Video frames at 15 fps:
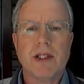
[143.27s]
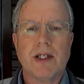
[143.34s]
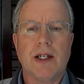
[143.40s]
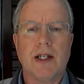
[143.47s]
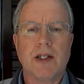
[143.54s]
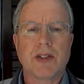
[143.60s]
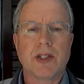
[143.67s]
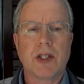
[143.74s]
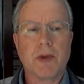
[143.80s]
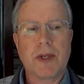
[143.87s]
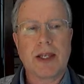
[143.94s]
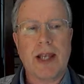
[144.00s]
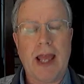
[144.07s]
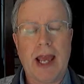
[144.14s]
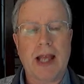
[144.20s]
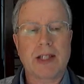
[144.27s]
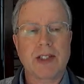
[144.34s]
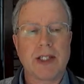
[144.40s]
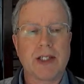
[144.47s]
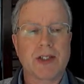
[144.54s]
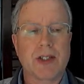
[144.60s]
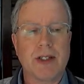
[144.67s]
so that we can
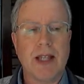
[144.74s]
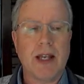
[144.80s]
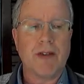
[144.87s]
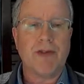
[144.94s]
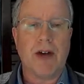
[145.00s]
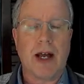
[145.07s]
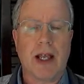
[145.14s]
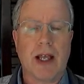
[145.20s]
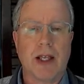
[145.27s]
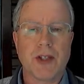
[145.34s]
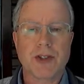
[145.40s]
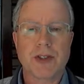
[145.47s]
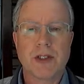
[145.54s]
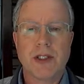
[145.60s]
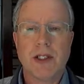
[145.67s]
access the data files.